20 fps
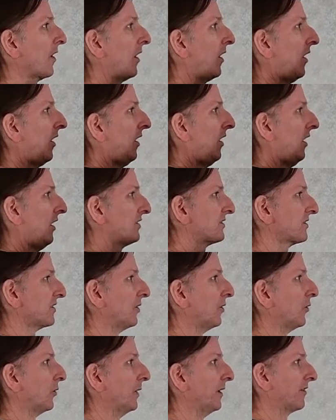
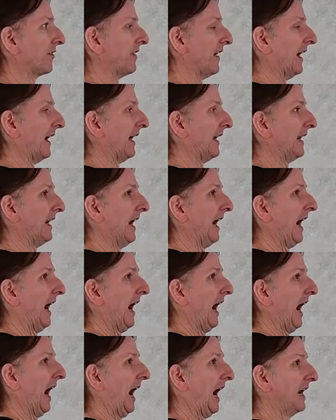Also with that,
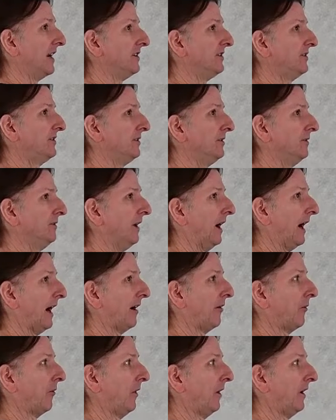I do
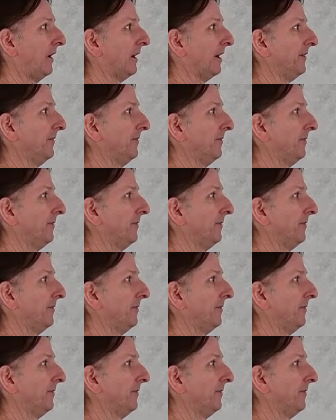not want